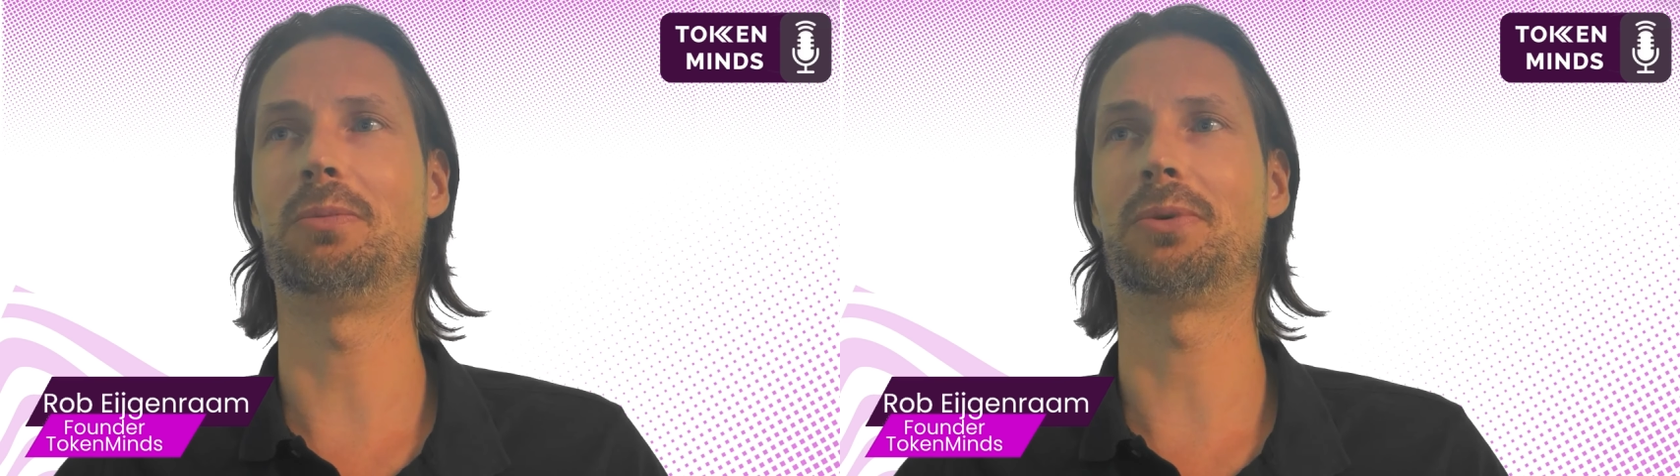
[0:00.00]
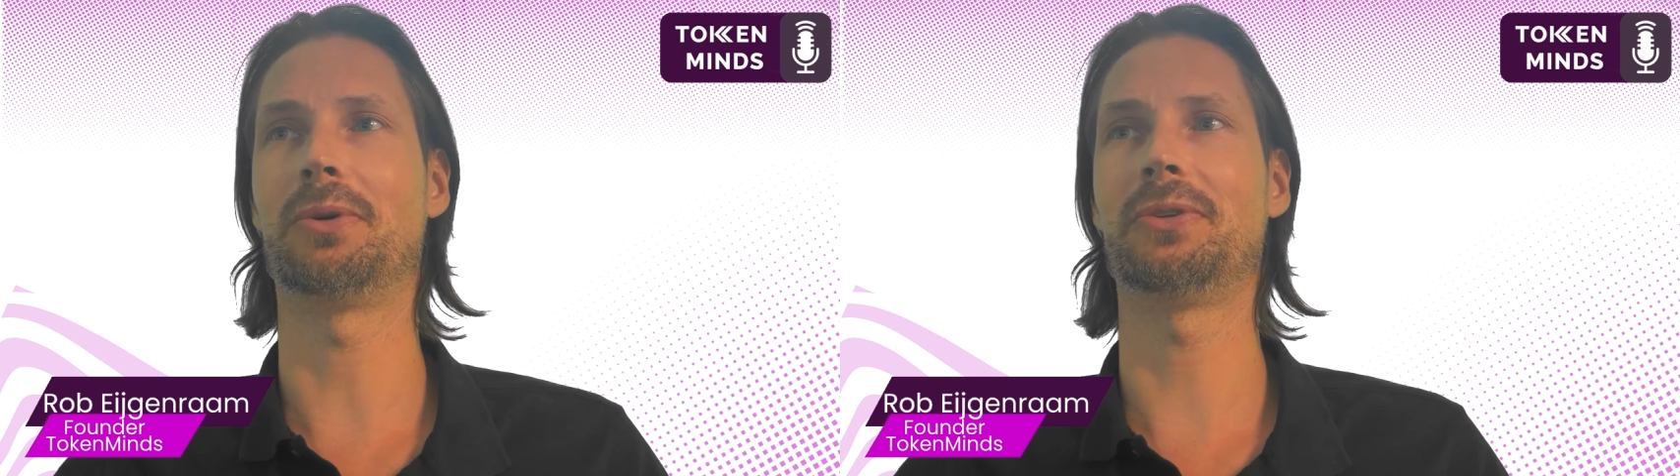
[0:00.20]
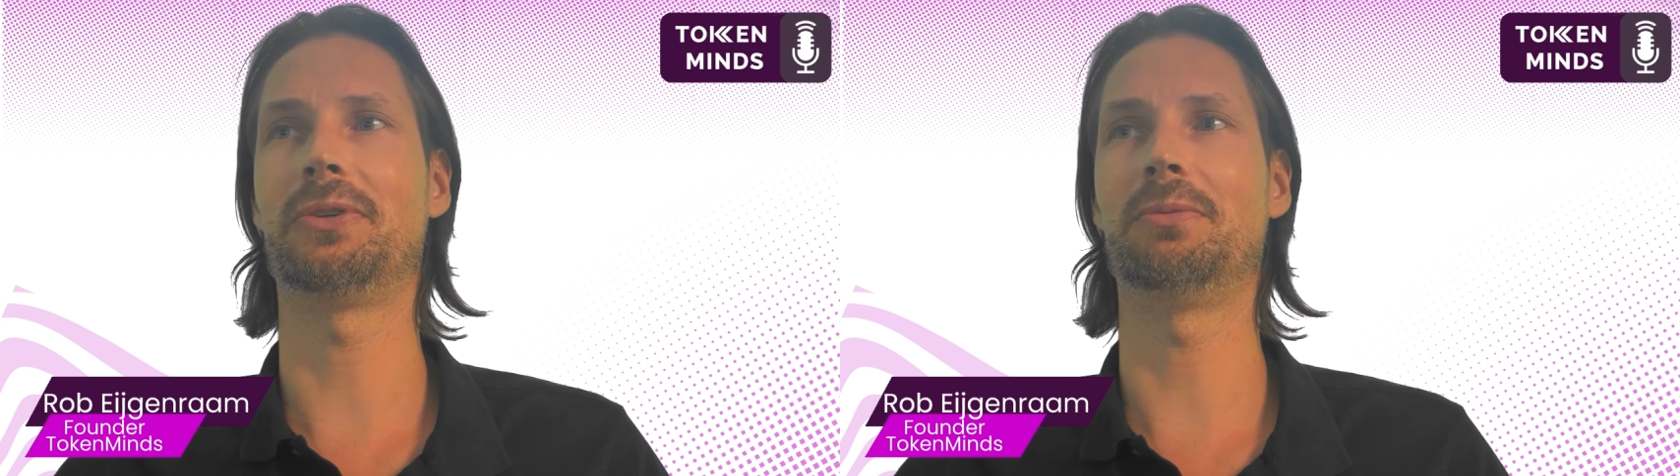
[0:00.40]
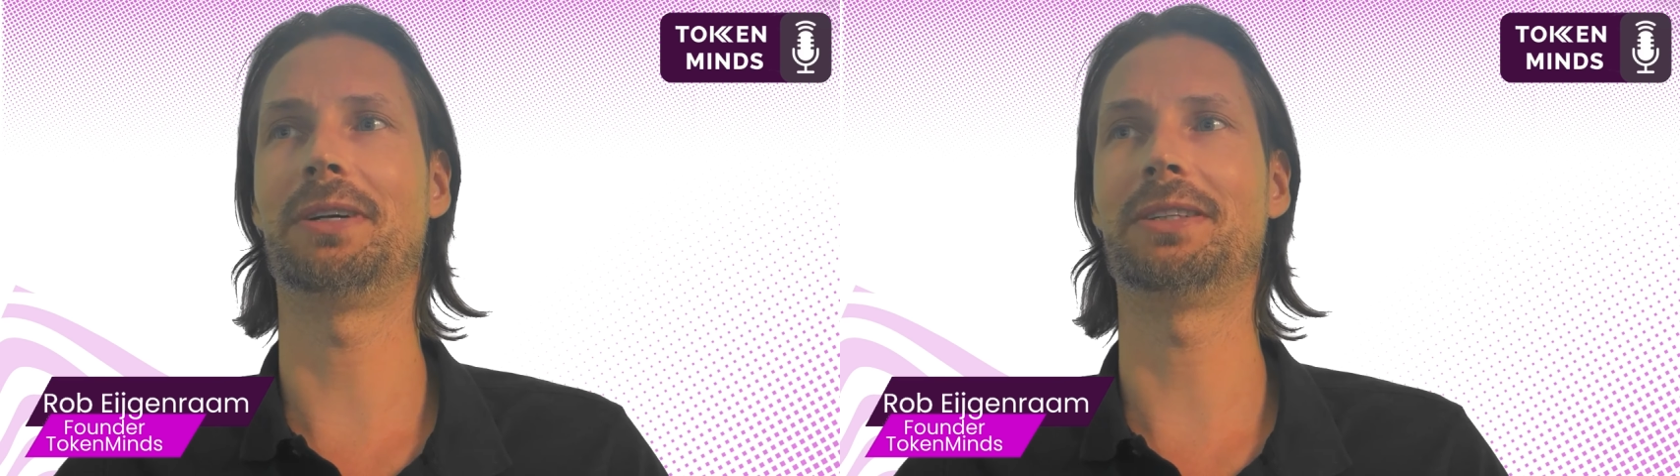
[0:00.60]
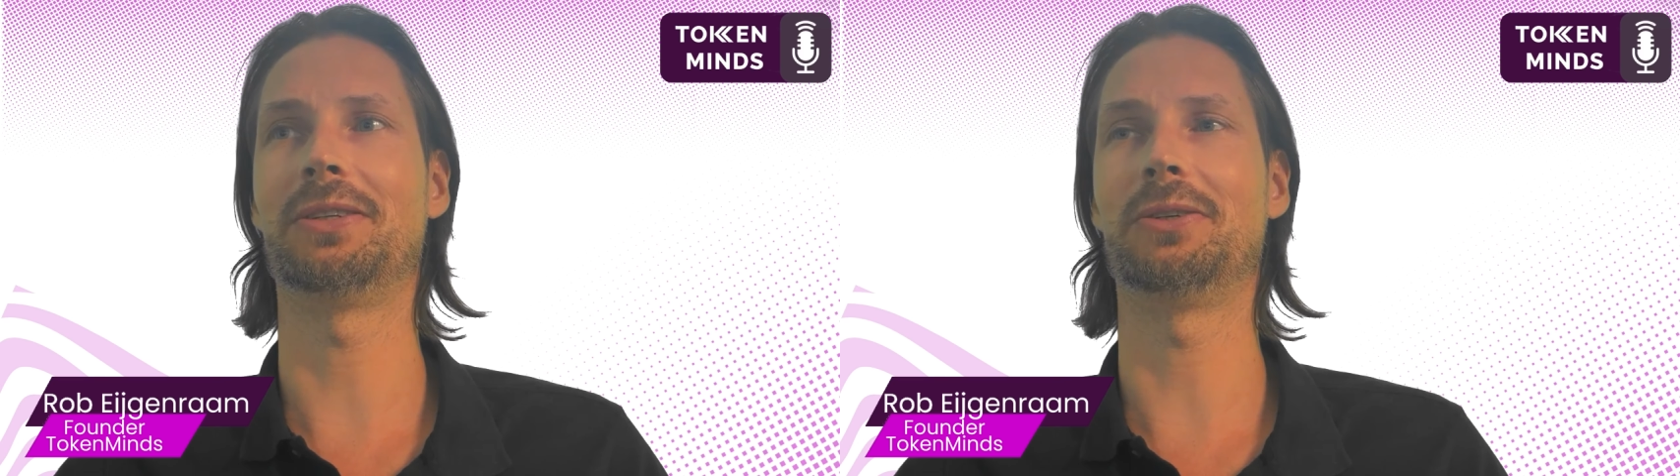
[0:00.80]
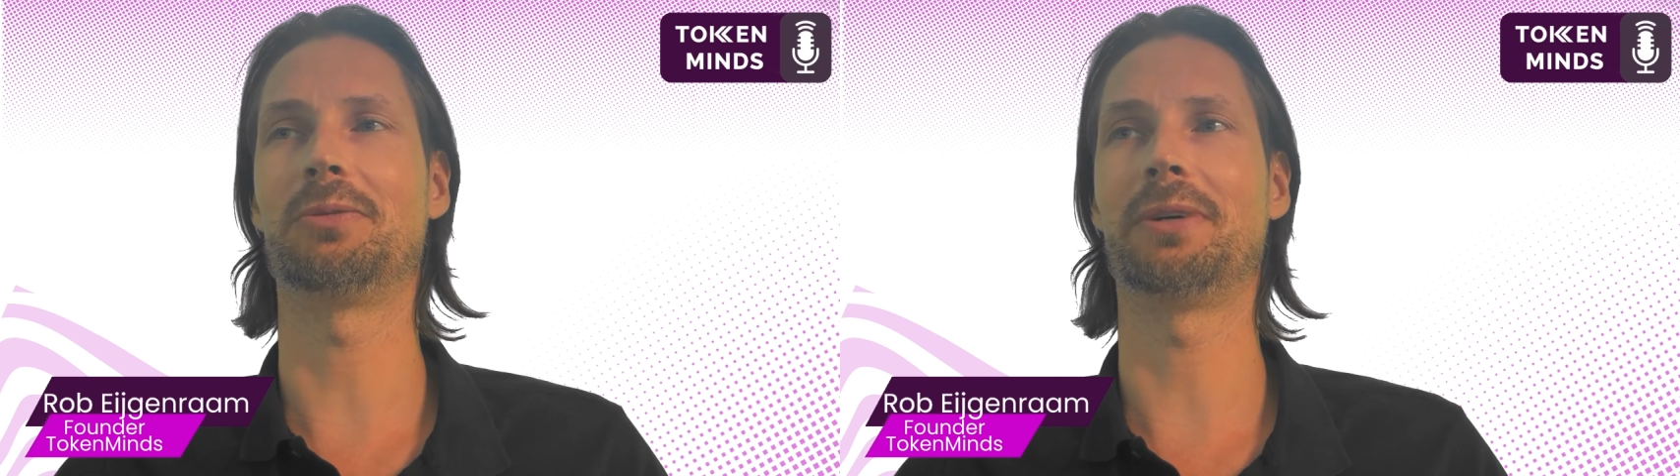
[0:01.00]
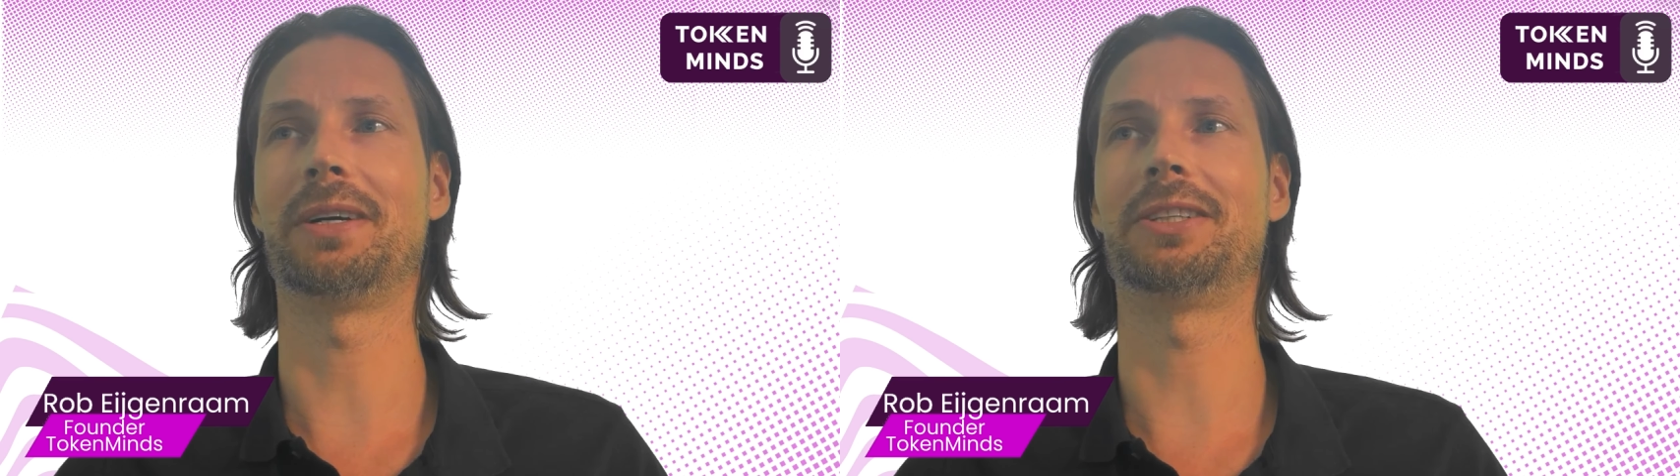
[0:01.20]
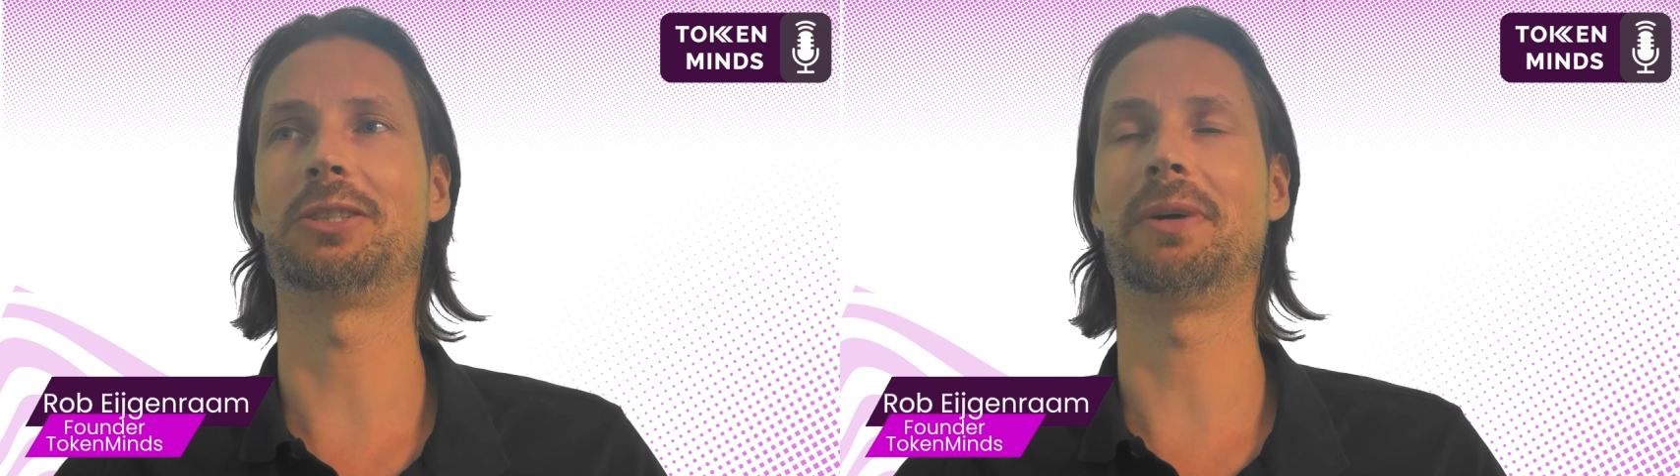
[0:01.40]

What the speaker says: brought to you by TokenMinds.